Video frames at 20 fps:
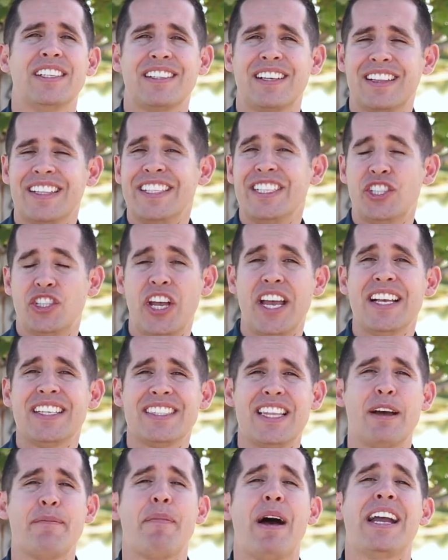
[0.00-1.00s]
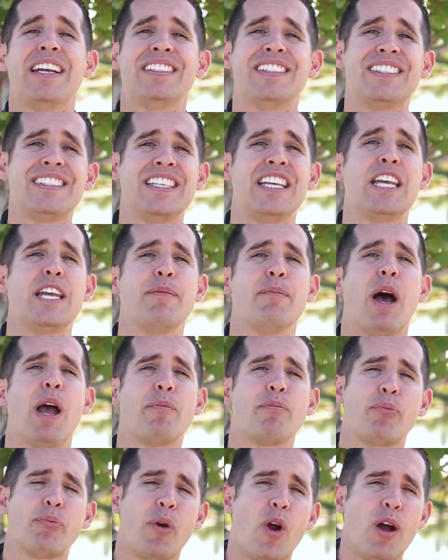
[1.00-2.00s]
As cliche as that might seem,
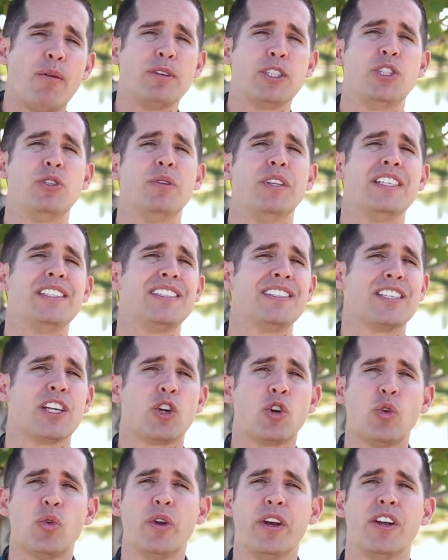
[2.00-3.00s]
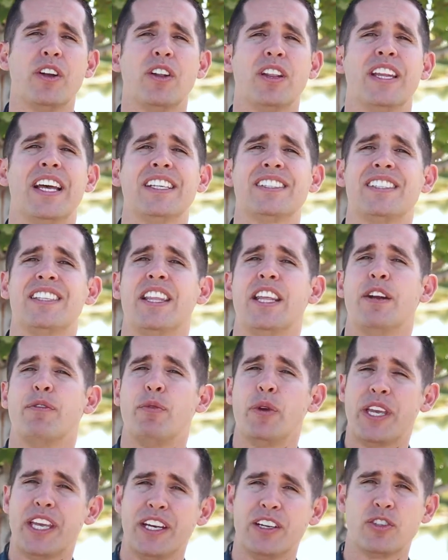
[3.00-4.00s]
I promise you this is a critical lesson that
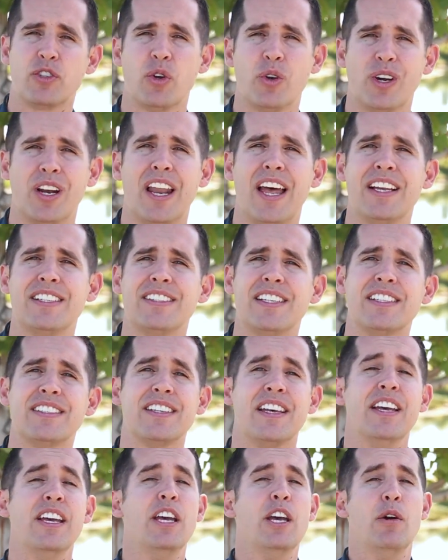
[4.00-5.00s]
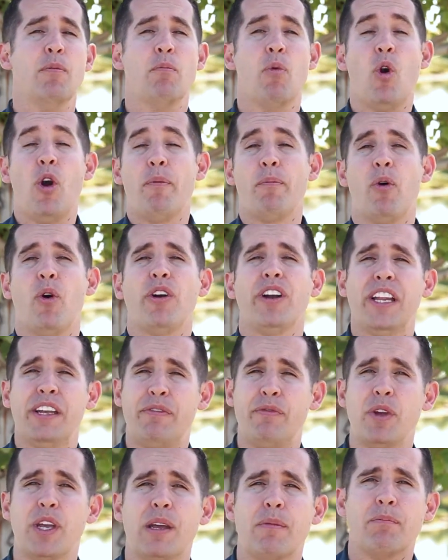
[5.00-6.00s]
if we can internalize this, more importantly,
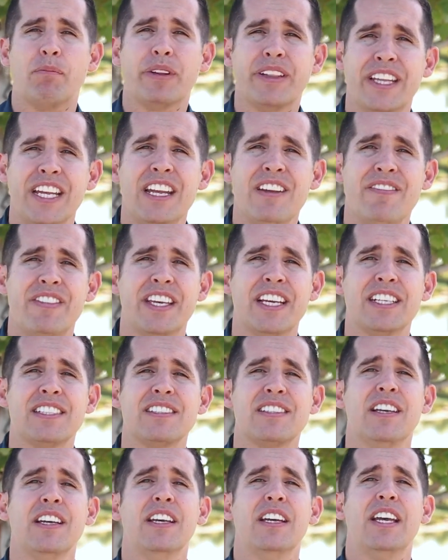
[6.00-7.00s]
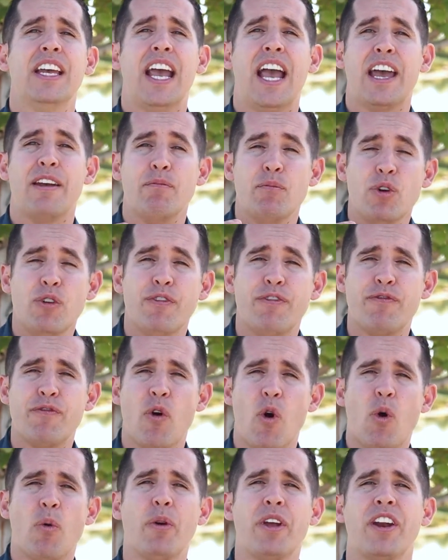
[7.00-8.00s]
if we can believe this and move
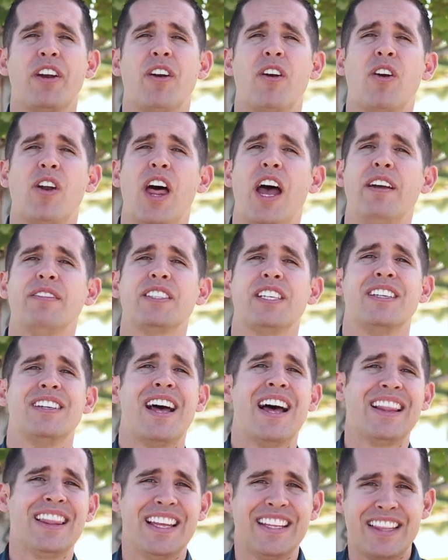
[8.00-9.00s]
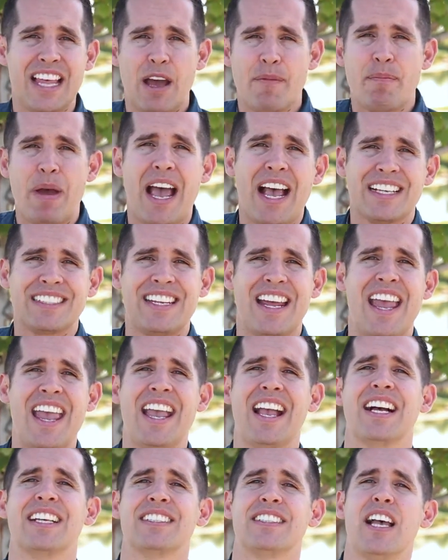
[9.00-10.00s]
forward in our lives and not let that past
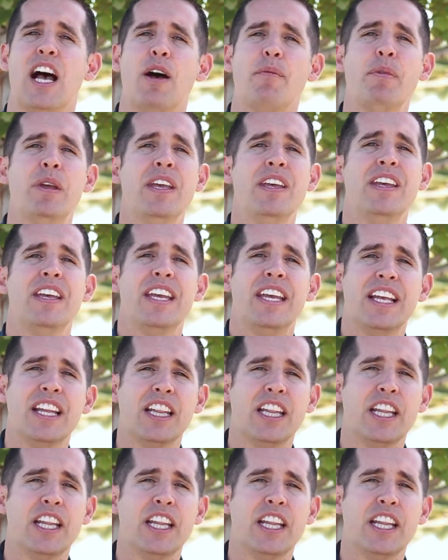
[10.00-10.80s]
hang us up, it